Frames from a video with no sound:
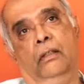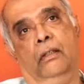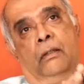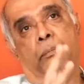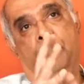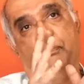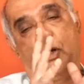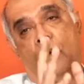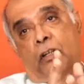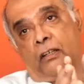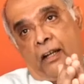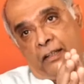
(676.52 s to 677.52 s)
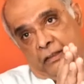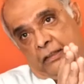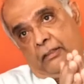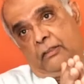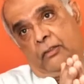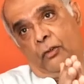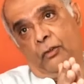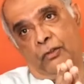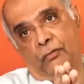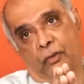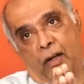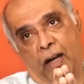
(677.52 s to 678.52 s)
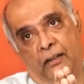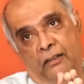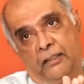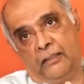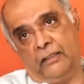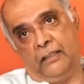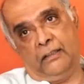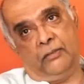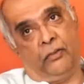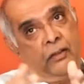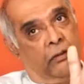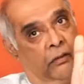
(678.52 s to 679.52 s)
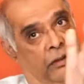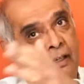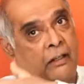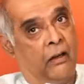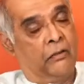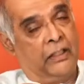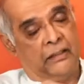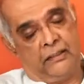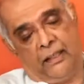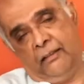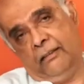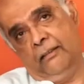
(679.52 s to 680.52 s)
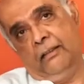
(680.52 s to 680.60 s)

a productized solution for ad agencies for the on the accounting side.